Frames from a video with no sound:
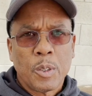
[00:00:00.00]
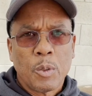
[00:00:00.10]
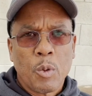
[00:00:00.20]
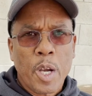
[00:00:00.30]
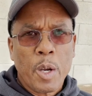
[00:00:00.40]

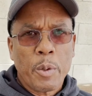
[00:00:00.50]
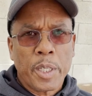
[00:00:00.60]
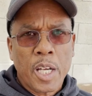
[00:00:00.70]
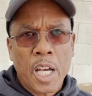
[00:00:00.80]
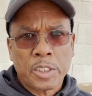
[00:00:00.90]
why are we
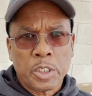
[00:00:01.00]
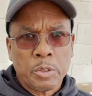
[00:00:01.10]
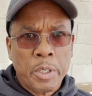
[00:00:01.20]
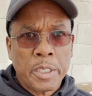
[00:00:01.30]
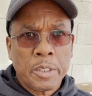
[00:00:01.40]

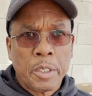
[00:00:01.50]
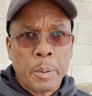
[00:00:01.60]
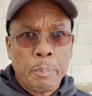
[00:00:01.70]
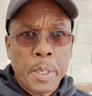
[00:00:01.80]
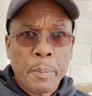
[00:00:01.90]
concentrating on a
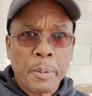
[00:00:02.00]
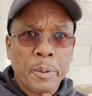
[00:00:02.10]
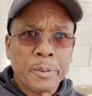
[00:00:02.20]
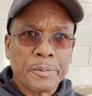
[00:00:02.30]
pimple